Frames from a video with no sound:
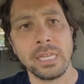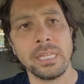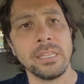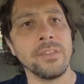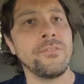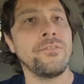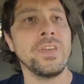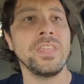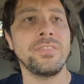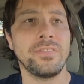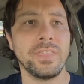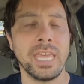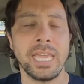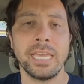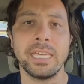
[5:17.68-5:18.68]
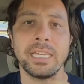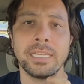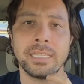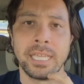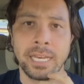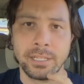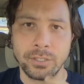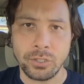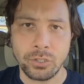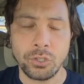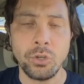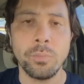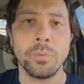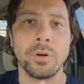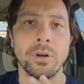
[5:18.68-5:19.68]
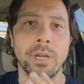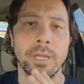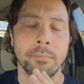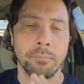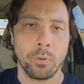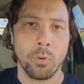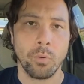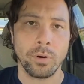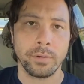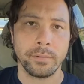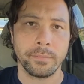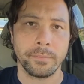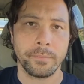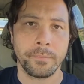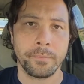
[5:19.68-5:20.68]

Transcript: The fifth thing that is super important